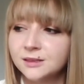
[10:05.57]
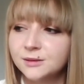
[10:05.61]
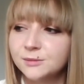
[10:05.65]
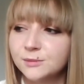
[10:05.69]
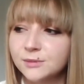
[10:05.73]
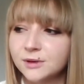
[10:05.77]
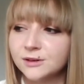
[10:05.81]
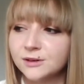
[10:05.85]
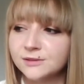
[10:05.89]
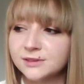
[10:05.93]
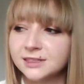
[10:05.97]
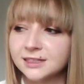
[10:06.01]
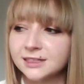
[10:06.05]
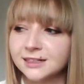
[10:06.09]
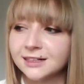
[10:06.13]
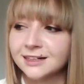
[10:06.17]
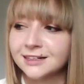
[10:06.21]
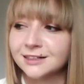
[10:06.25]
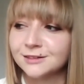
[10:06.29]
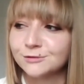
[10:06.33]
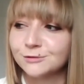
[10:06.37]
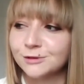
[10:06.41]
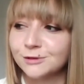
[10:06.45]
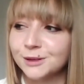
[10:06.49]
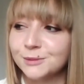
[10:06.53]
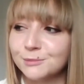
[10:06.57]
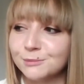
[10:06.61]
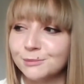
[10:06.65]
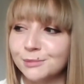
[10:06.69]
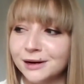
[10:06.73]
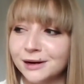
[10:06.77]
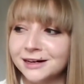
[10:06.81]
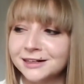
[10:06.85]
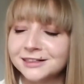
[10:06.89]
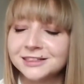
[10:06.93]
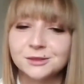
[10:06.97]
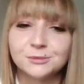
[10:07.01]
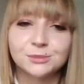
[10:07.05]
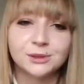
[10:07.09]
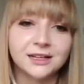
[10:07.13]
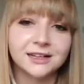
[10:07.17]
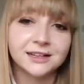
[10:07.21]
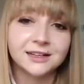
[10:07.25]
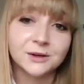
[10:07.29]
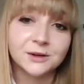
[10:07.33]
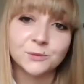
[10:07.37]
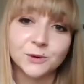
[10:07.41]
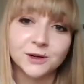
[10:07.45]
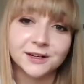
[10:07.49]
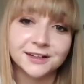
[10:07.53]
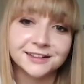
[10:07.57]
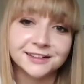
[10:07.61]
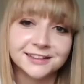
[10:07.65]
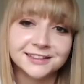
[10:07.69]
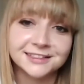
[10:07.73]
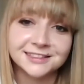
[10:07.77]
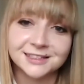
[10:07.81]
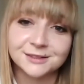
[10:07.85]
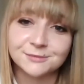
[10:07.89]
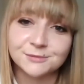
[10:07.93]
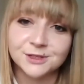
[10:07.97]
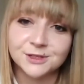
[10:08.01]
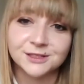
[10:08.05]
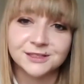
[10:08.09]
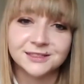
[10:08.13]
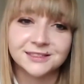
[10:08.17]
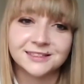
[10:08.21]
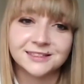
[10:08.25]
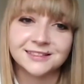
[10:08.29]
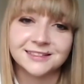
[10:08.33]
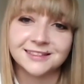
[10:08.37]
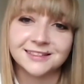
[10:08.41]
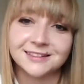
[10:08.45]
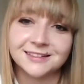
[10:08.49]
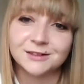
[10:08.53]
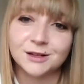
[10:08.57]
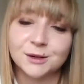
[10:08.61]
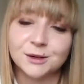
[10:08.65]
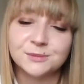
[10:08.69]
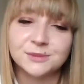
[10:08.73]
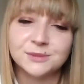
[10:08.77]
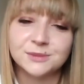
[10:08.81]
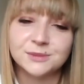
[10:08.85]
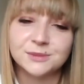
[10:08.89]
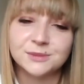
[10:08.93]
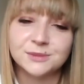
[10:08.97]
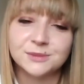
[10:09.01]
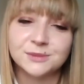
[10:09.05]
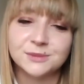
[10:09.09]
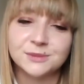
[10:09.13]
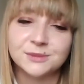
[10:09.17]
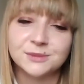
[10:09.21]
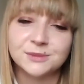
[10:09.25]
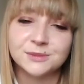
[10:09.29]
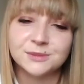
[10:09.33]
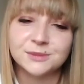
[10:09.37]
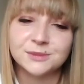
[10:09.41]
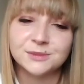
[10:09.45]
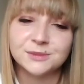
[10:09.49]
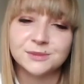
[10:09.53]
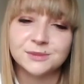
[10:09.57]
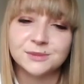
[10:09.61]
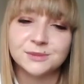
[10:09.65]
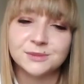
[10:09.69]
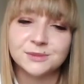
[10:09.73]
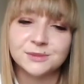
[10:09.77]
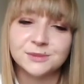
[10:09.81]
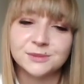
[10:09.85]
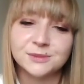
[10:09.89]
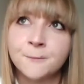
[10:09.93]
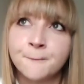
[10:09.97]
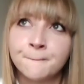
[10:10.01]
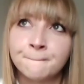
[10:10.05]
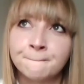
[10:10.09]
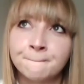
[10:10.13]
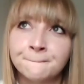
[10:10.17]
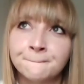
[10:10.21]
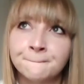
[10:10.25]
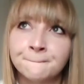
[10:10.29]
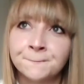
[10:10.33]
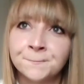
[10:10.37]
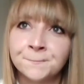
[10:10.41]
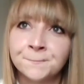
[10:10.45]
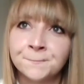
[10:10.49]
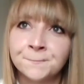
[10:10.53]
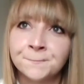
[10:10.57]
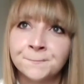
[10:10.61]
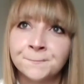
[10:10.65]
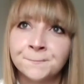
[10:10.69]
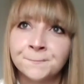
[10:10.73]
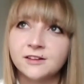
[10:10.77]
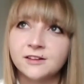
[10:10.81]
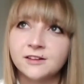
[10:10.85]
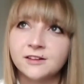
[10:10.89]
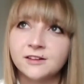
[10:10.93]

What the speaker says: Obviously, I kind of went back to black and white because I'm just obsessed with black and white. Mm-hmm.